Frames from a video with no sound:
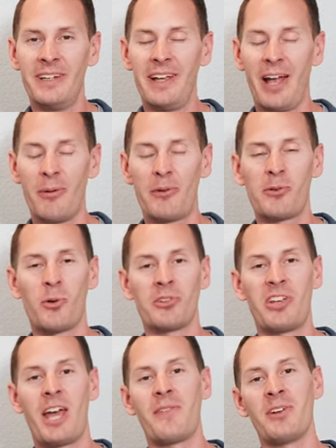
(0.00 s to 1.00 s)
And of
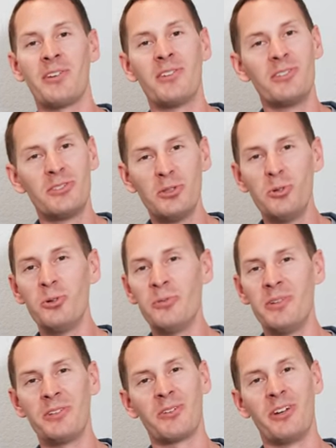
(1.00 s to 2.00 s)
course, having two of
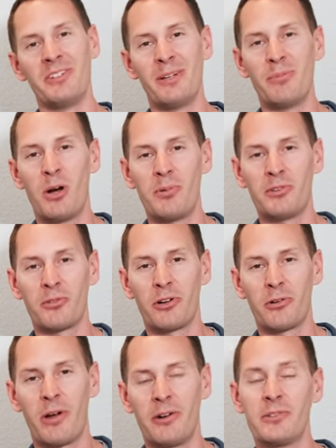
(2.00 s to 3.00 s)
these Great Dane puppies
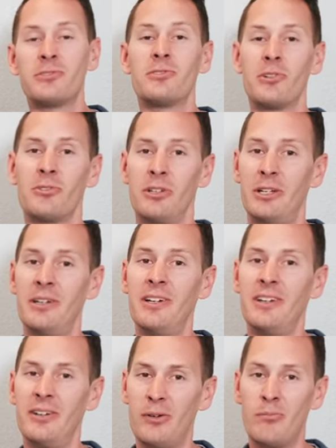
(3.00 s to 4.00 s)
running around is certainly
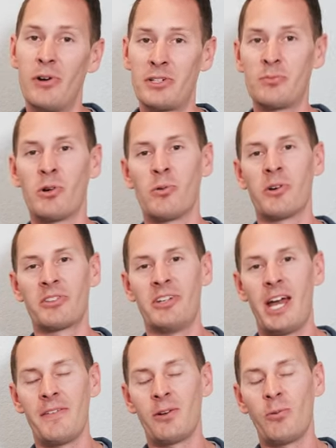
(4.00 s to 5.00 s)
much more work than
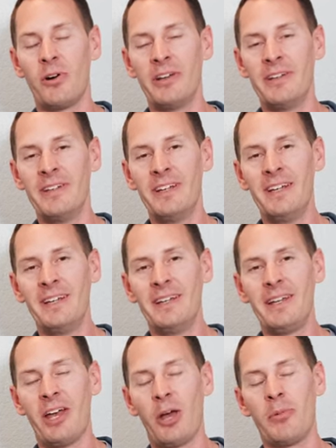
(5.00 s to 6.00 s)
having one.
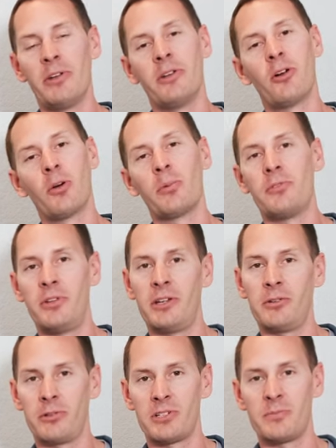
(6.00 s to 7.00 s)
Uh, but in her
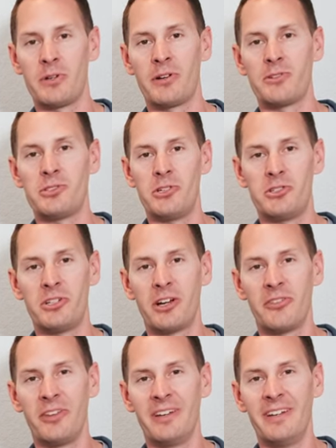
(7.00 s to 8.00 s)
particular experience, she
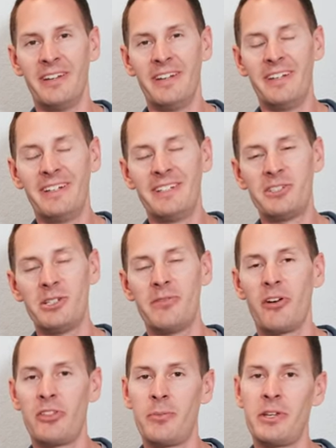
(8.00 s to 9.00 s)
shared that she
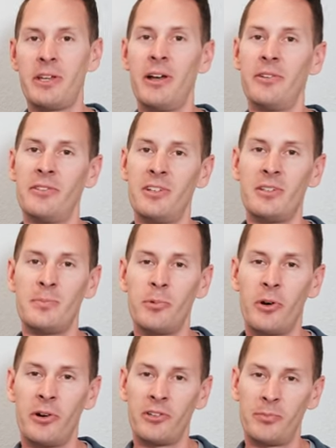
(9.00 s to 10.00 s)
felt that because these
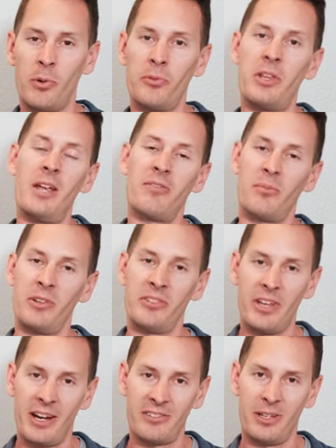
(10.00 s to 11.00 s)
dogs both came from the
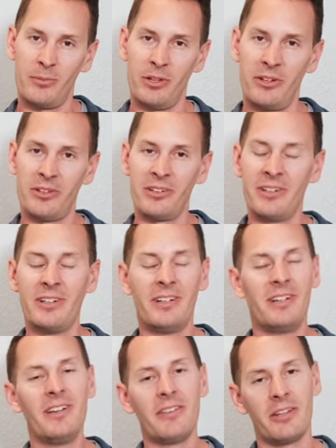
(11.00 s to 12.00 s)
exact same litter,
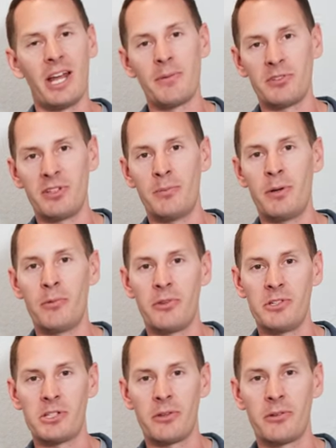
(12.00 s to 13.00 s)
they'd obviously been
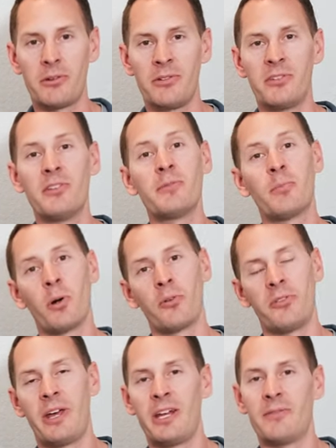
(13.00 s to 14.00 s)
with each other since
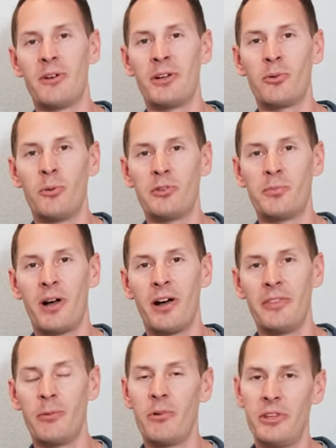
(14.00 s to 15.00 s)
birth and had a very close
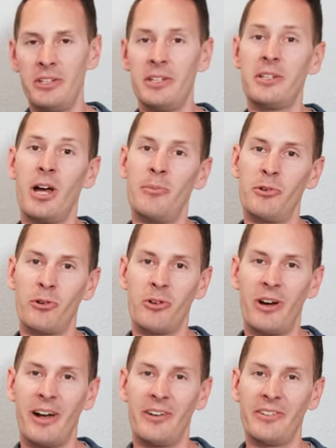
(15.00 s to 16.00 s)
bond, that when they did come to
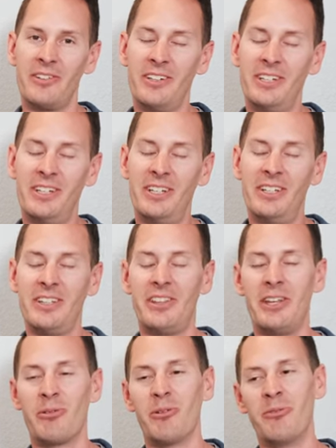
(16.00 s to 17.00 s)
her house,
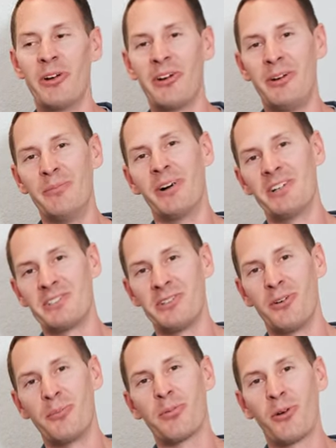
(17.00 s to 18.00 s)
that they were very much
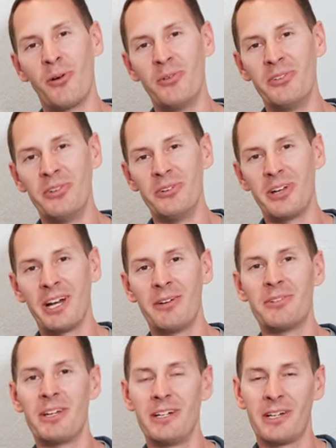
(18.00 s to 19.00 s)
so prone to kind
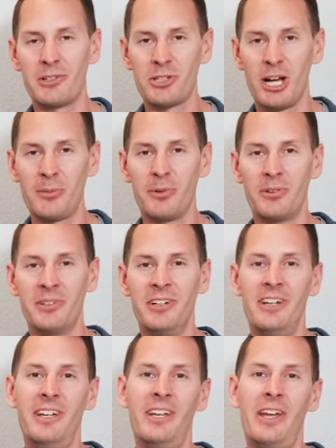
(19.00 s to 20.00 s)
of getting in trouble
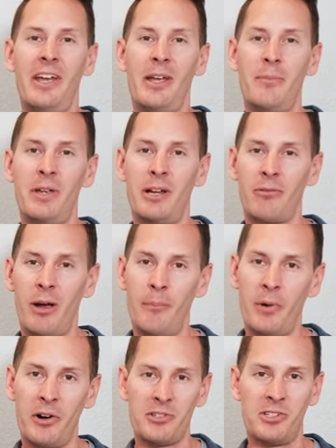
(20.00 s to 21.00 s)
and being
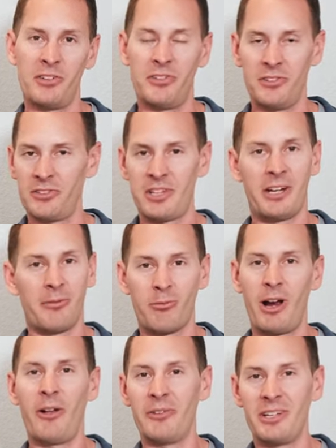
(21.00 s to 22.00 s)
rambunctious and just kind of
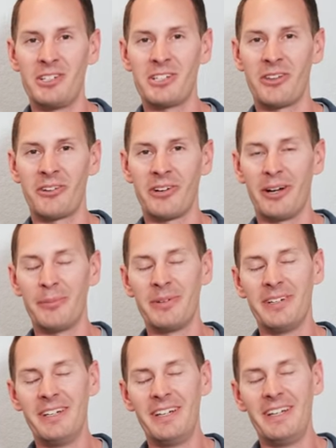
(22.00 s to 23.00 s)
riling each other
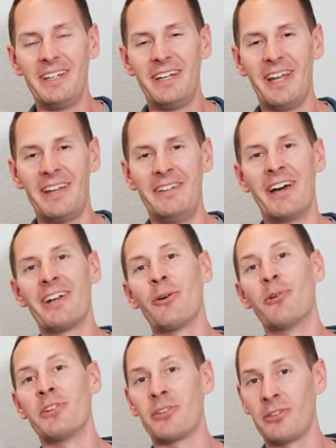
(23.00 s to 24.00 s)
up and not
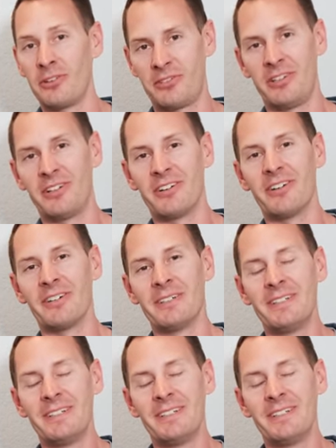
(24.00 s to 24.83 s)
always listening to her.